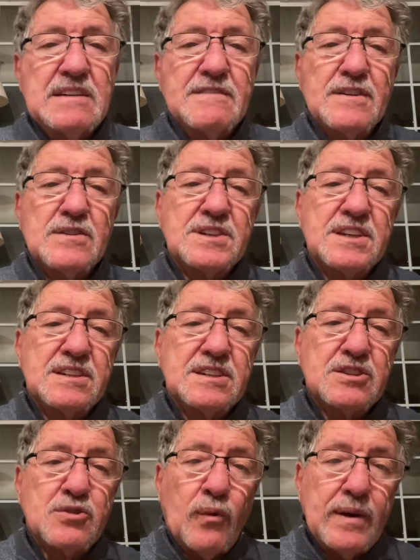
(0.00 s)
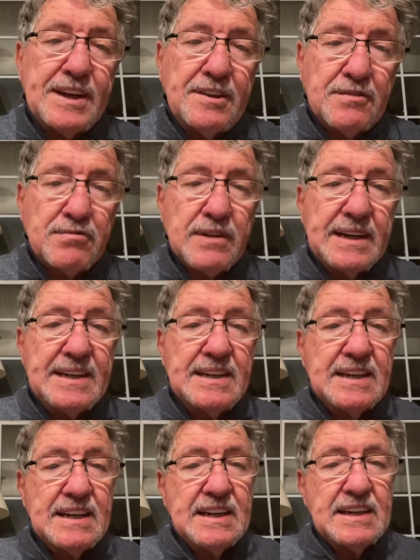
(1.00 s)
verses 23
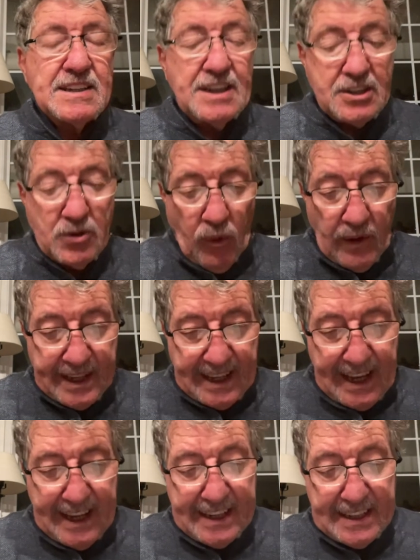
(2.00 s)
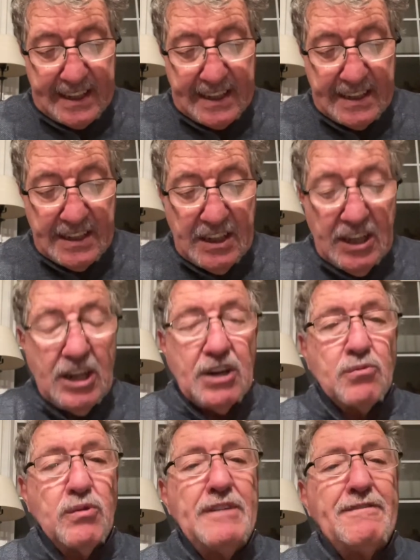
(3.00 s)
to 28,
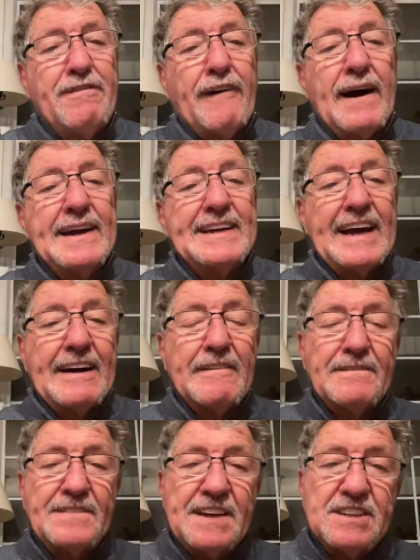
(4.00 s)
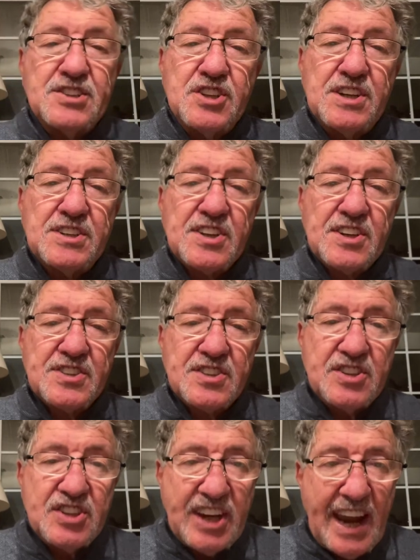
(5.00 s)
we find out that Jesus
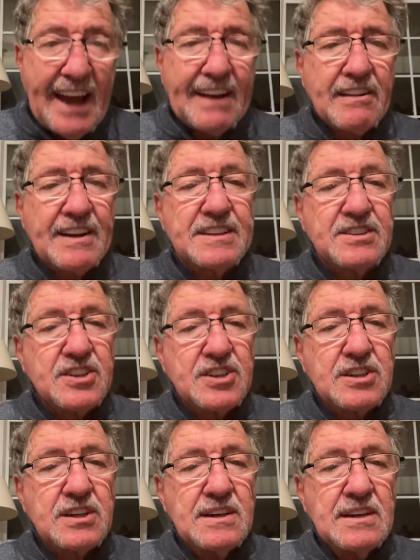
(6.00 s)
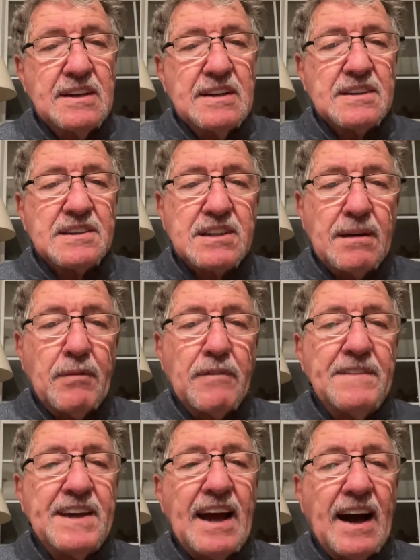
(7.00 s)
challenged some
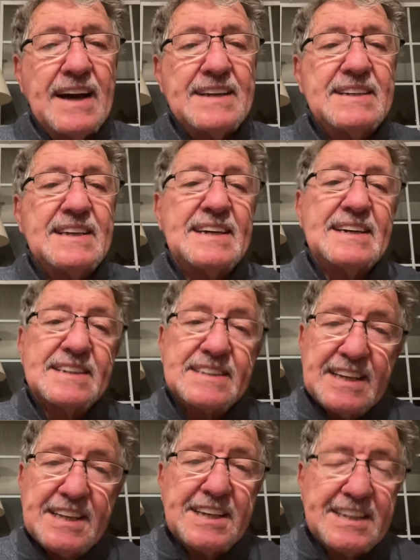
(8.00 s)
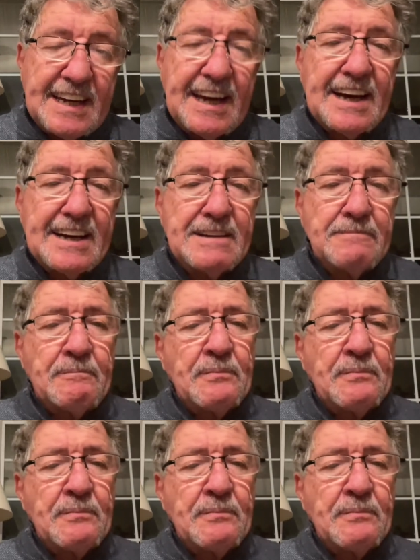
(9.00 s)
of the ideas of the day.